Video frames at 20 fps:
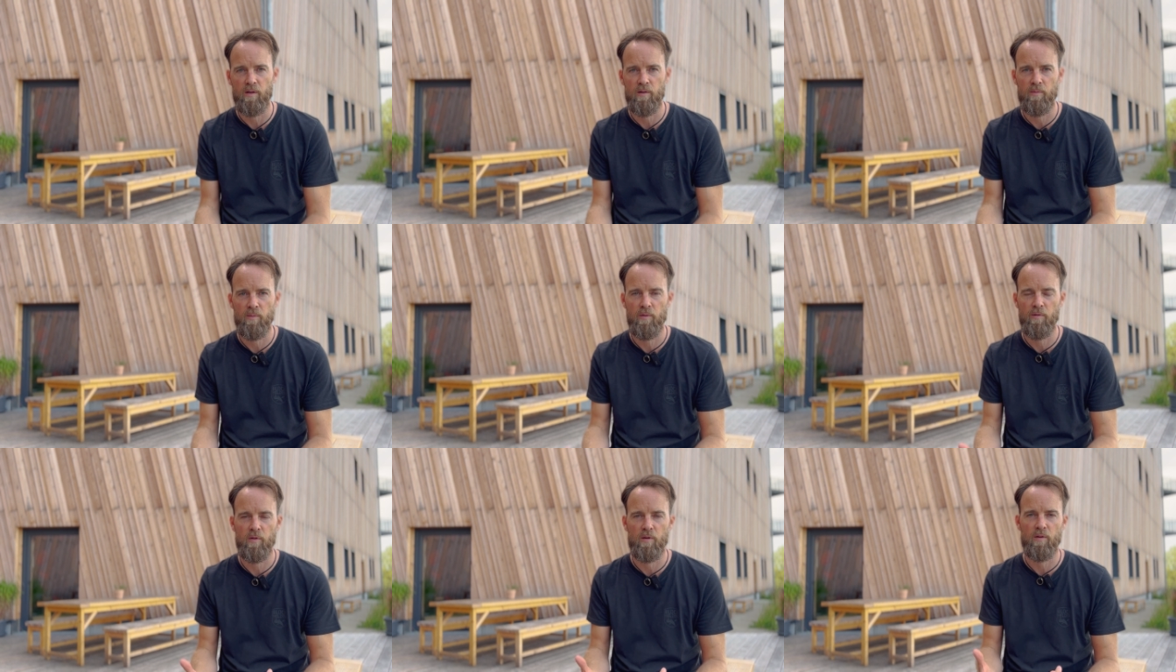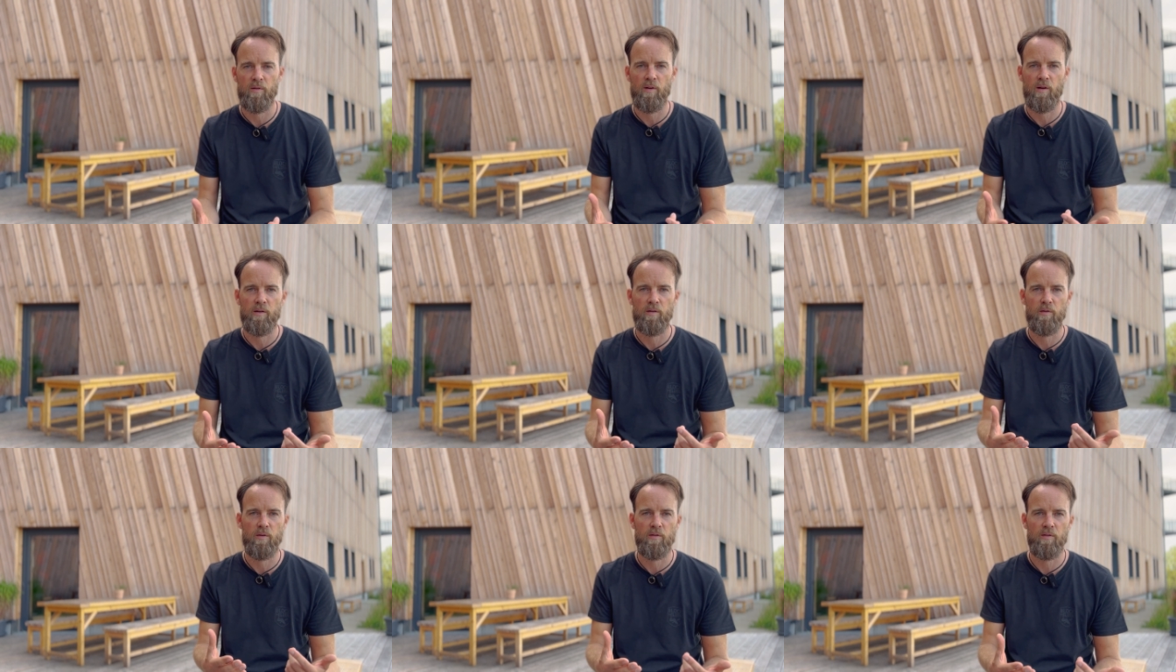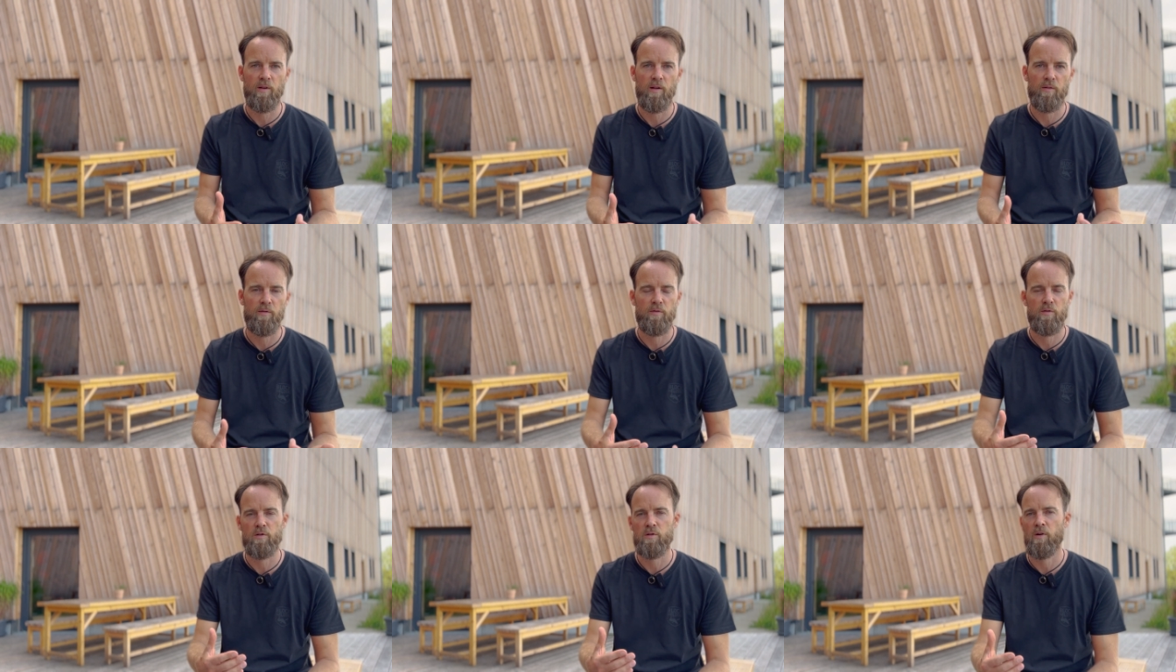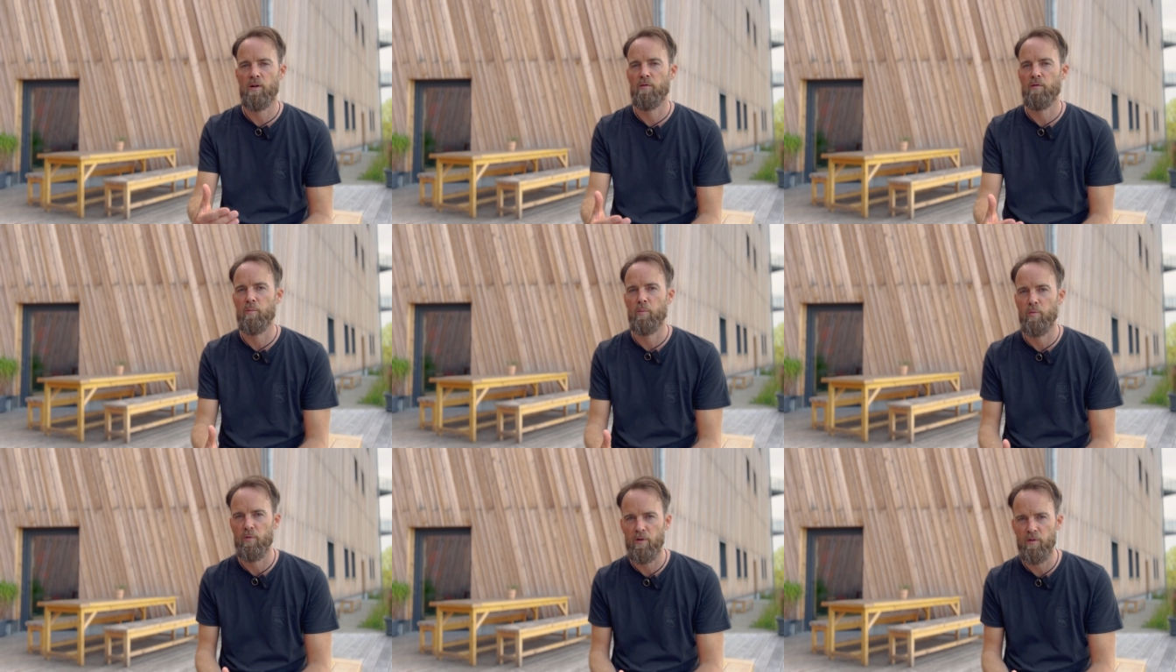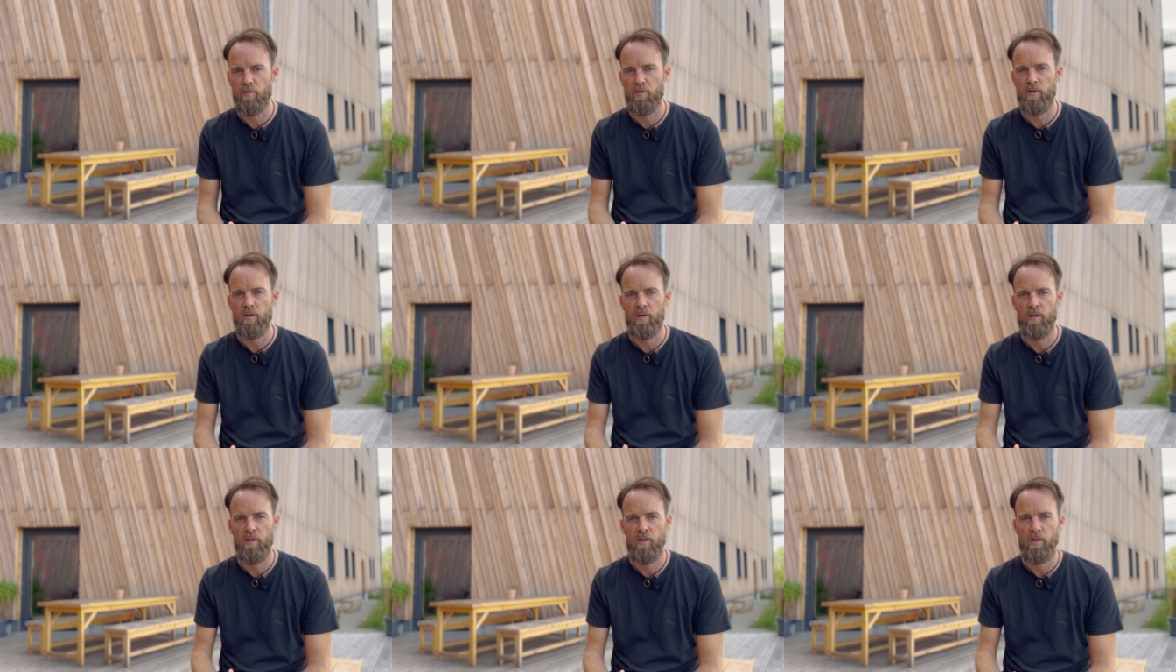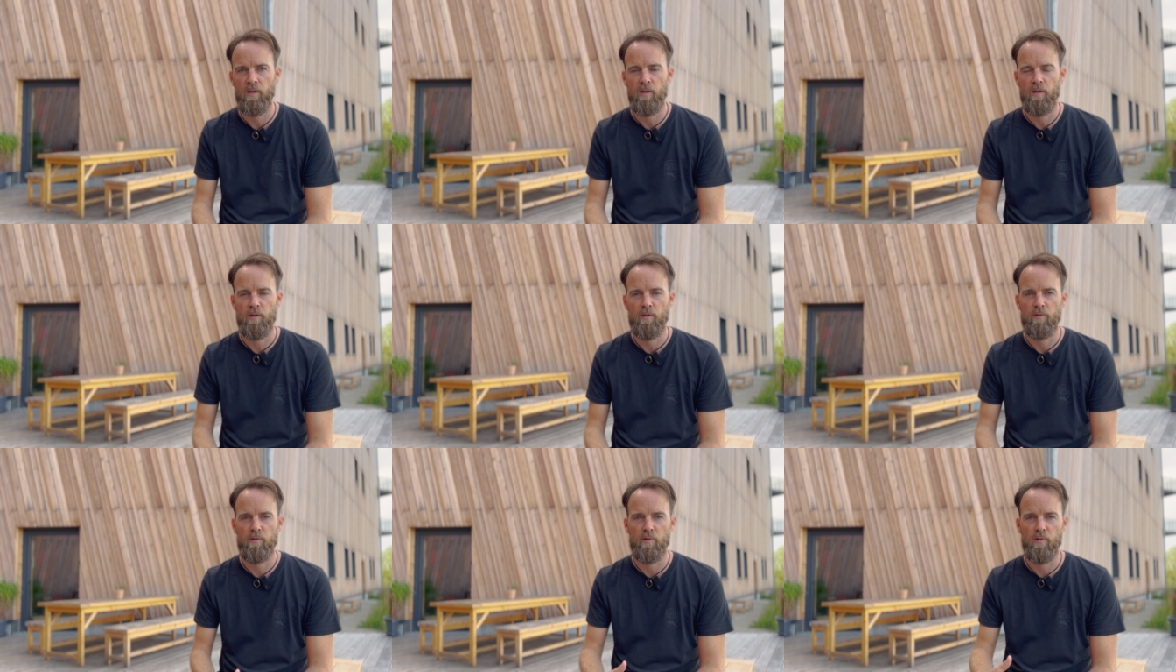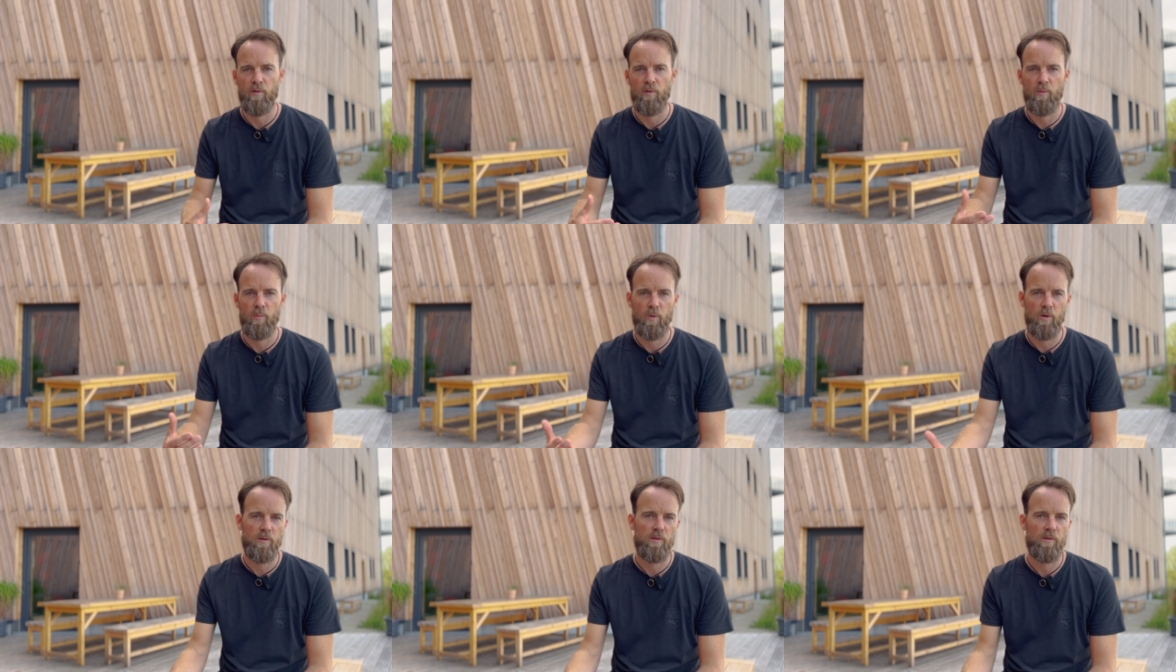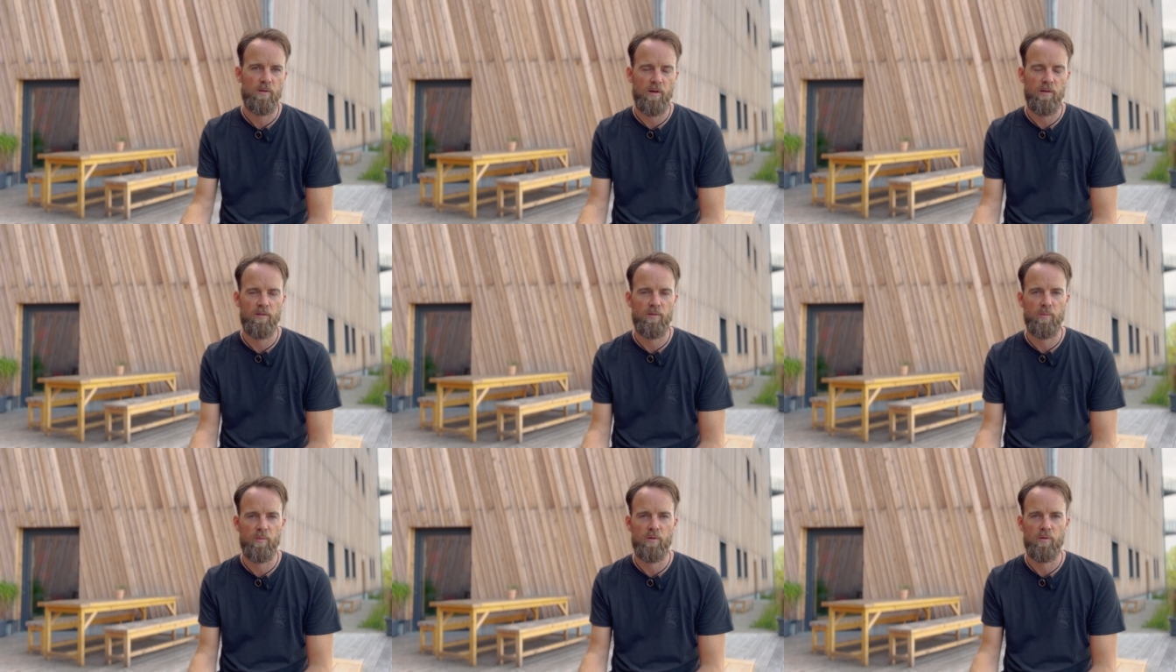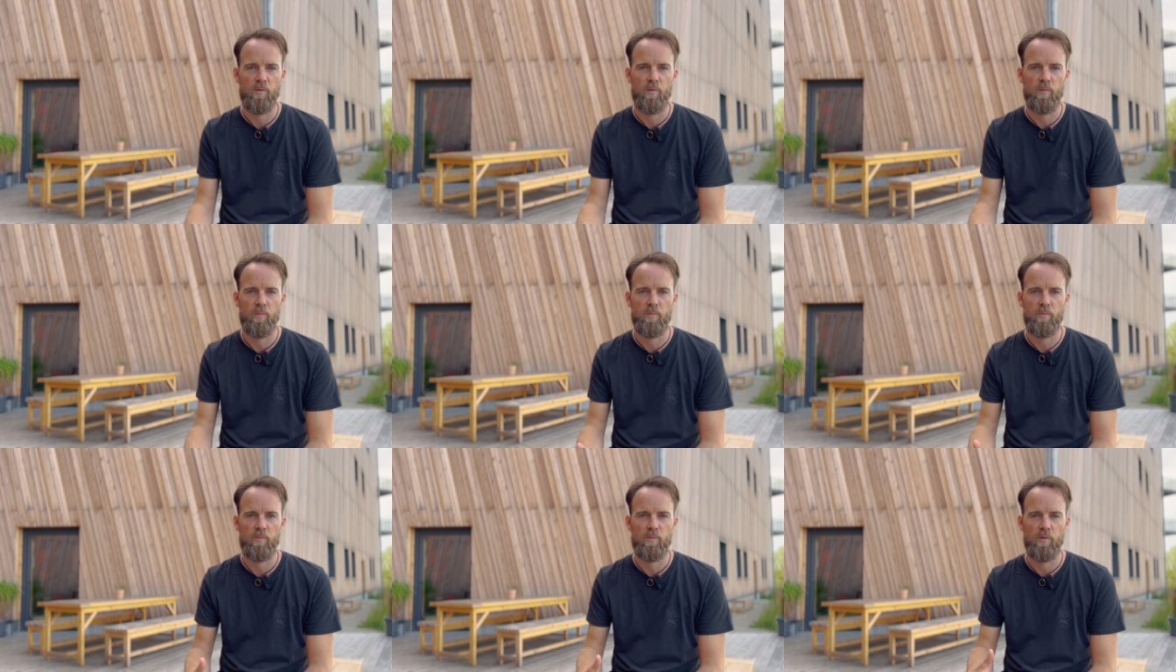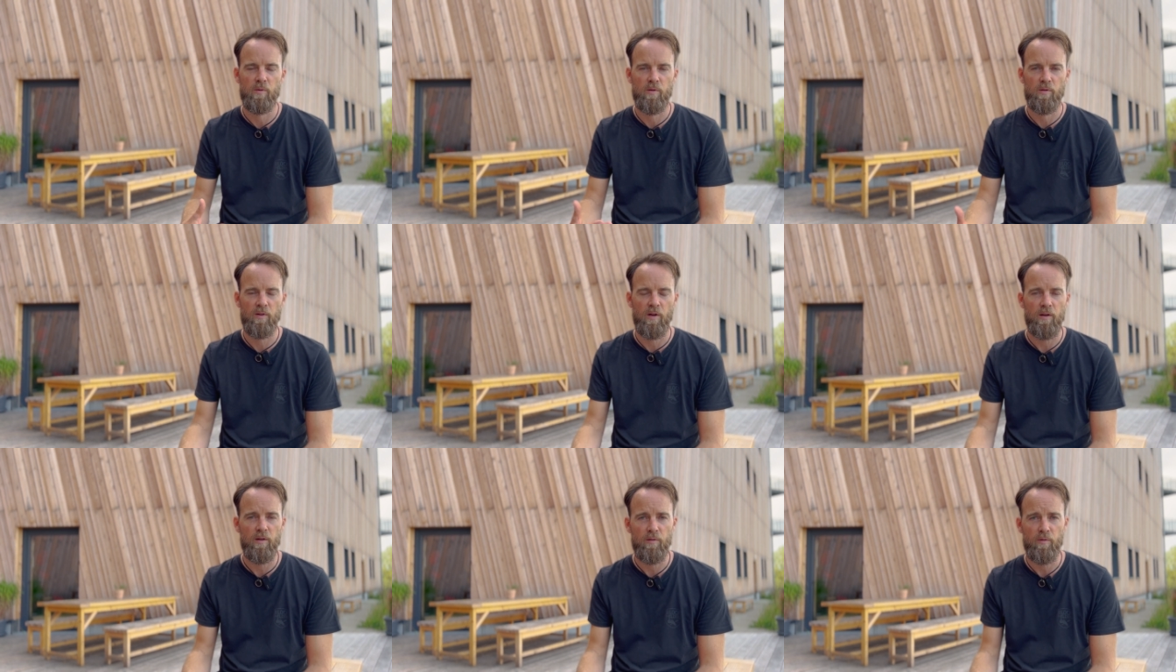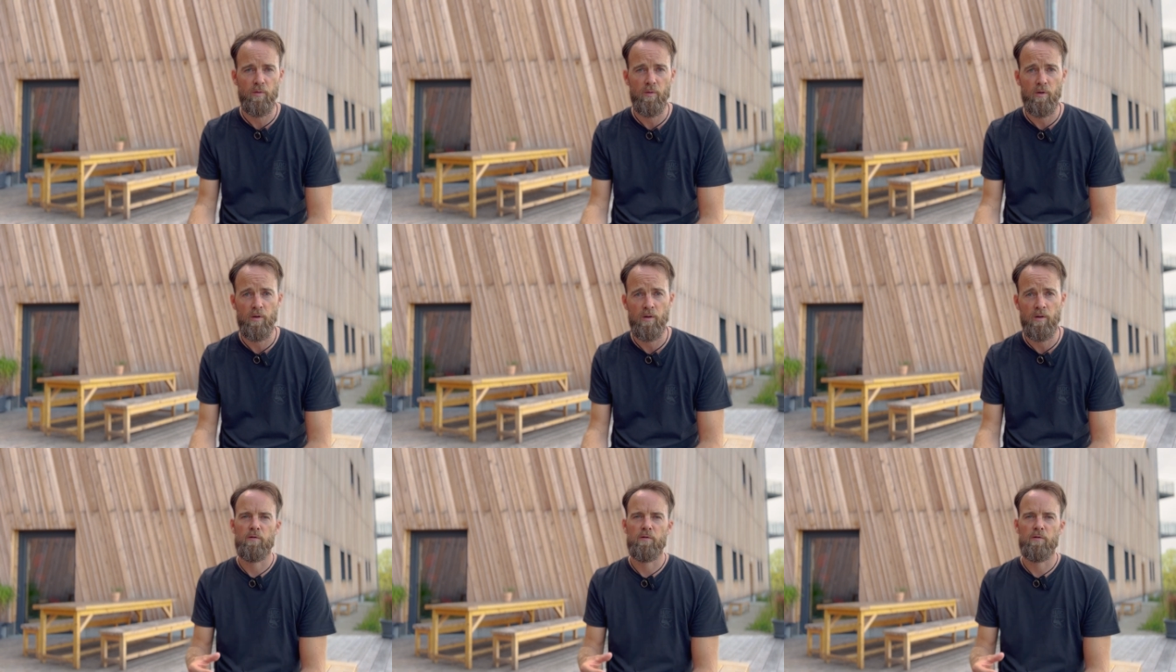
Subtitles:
Even if you design it yourself, you should have a briefing for what customer group you design it for.